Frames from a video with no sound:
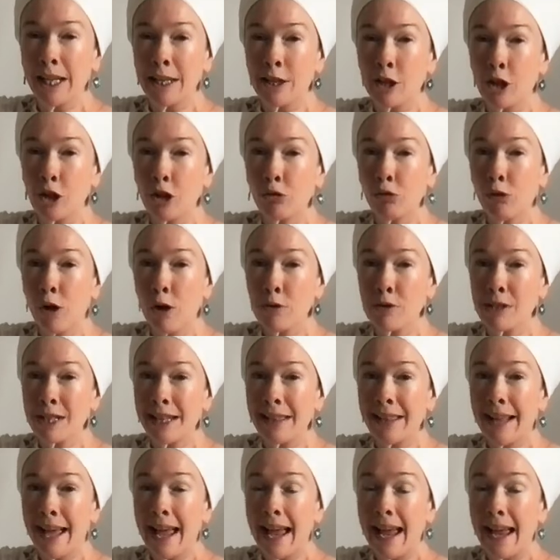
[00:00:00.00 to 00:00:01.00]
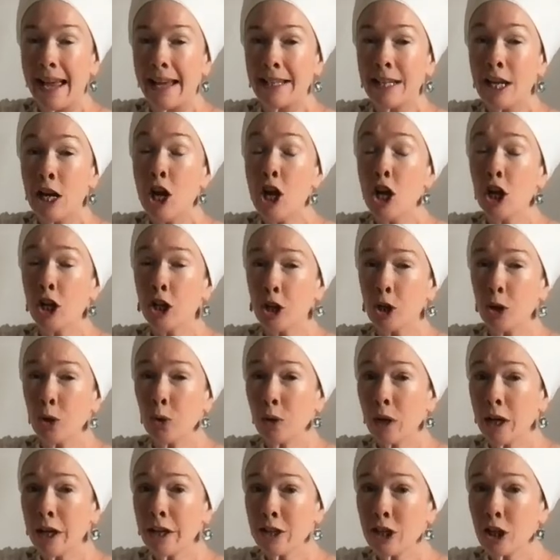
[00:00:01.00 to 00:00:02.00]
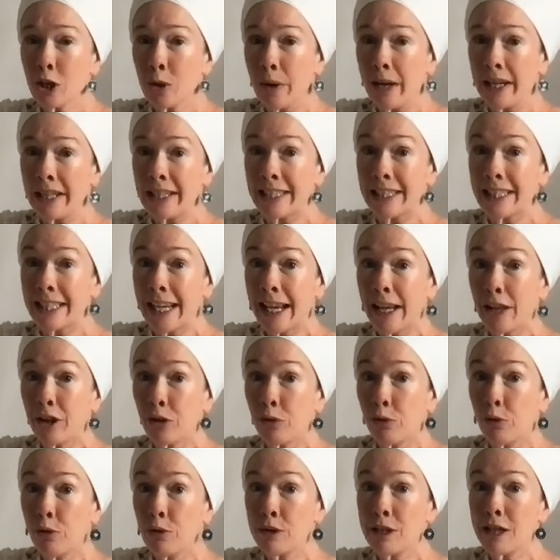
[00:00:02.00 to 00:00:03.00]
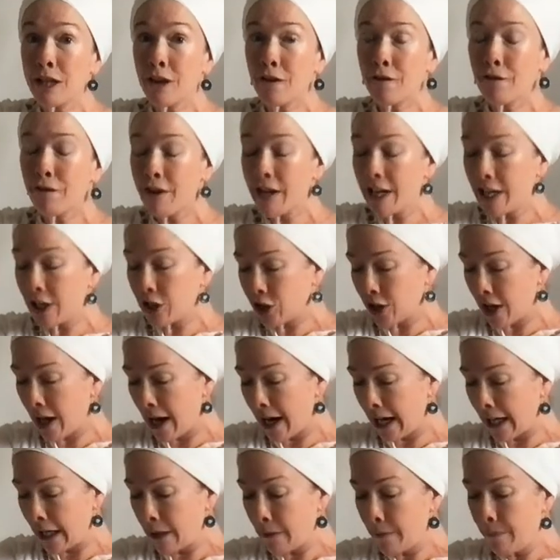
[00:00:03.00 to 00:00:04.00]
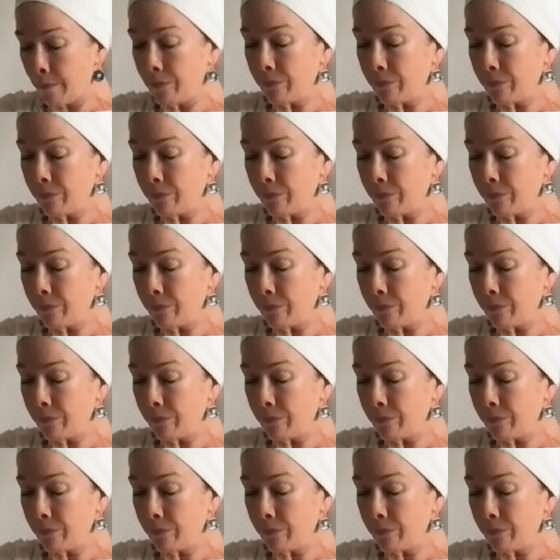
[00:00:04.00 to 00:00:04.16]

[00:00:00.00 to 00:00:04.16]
in the throat, in the head, you can do it. See it through to the finish line.